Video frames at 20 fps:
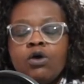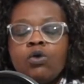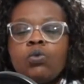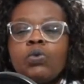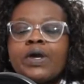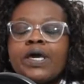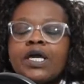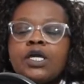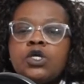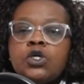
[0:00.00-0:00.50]

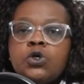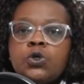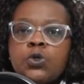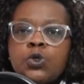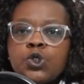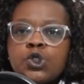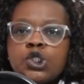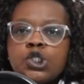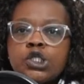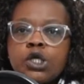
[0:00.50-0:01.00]
We can
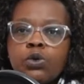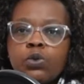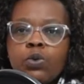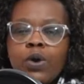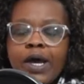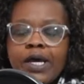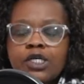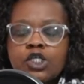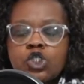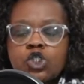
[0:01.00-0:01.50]
use the
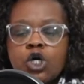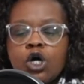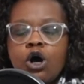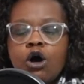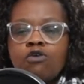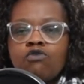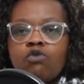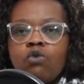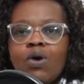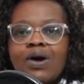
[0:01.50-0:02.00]
ratio
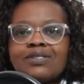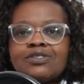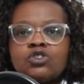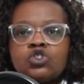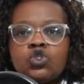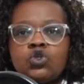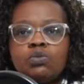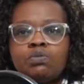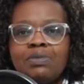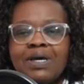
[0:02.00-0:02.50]
of 1
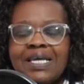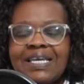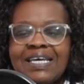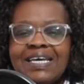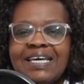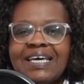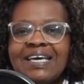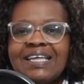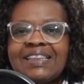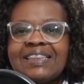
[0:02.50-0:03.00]
to
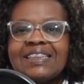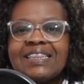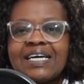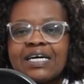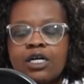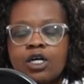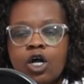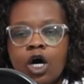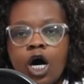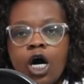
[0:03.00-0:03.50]
many in the
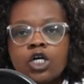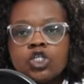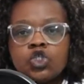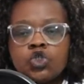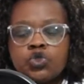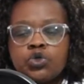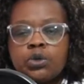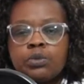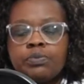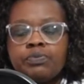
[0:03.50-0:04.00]

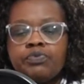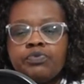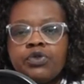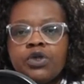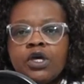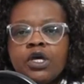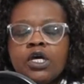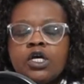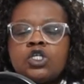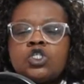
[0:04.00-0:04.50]
classroom
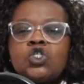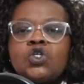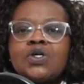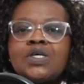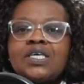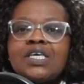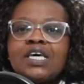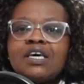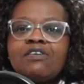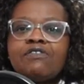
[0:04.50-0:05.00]
to
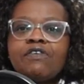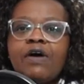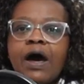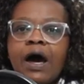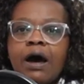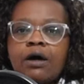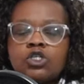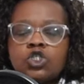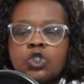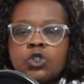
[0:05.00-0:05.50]
give
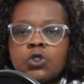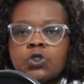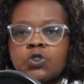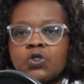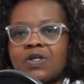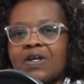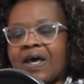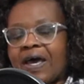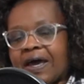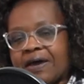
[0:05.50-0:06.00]
our
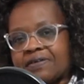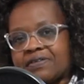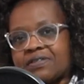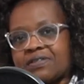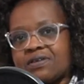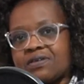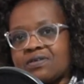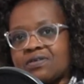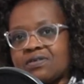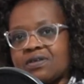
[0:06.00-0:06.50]
children
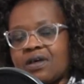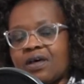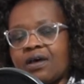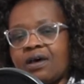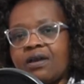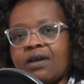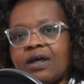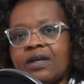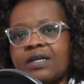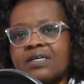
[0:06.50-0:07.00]
access,
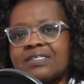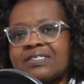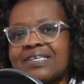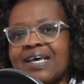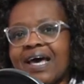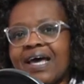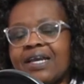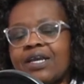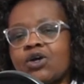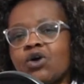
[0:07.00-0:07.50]
an
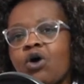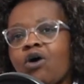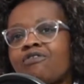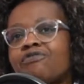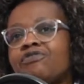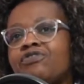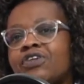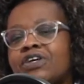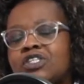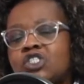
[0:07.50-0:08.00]
understanding
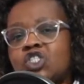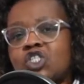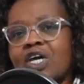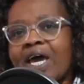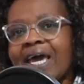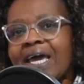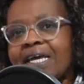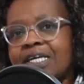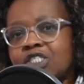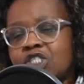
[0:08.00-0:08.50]
of the
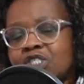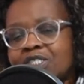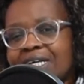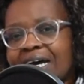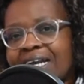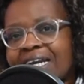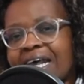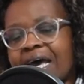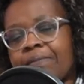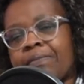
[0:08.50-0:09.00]
changing
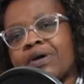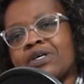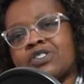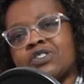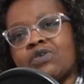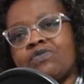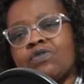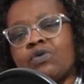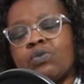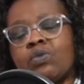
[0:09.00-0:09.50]
dynamics
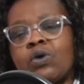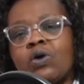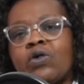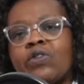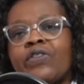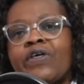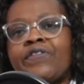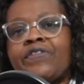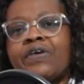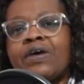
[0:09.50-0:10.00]
of the
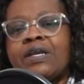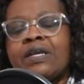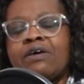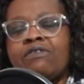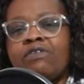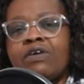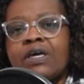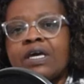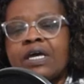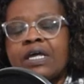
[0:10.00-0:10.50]
world that they're
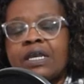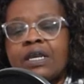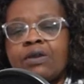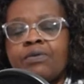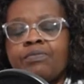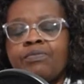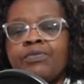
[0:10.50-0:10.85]
living in.